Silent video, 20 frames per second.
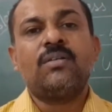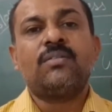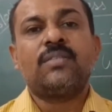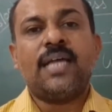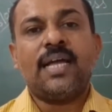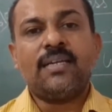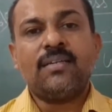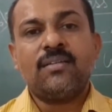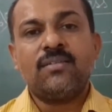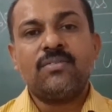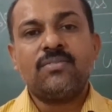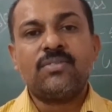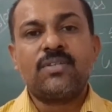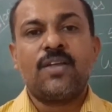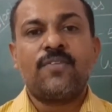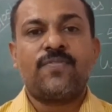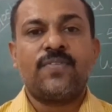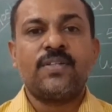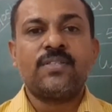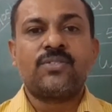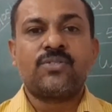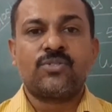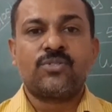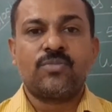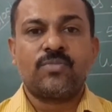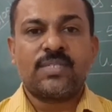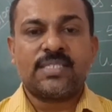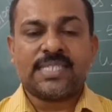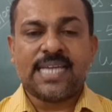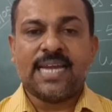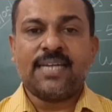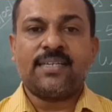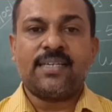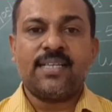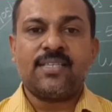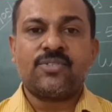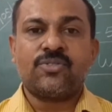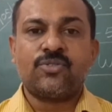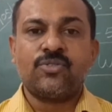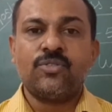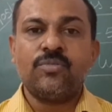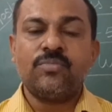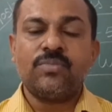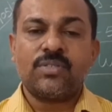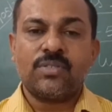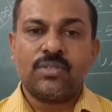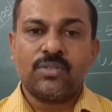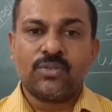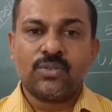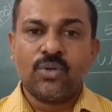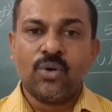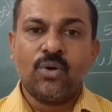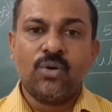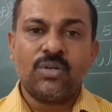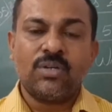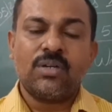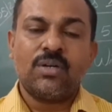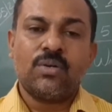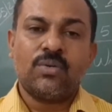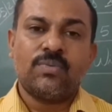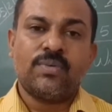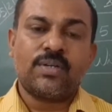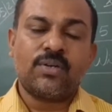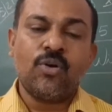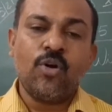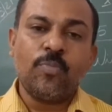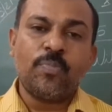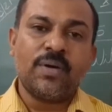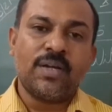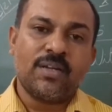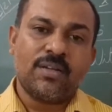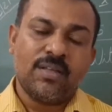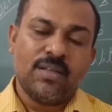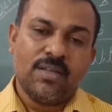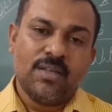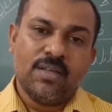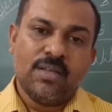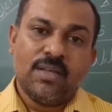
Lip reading: that Griffin's room, the scientist's room's door, were open,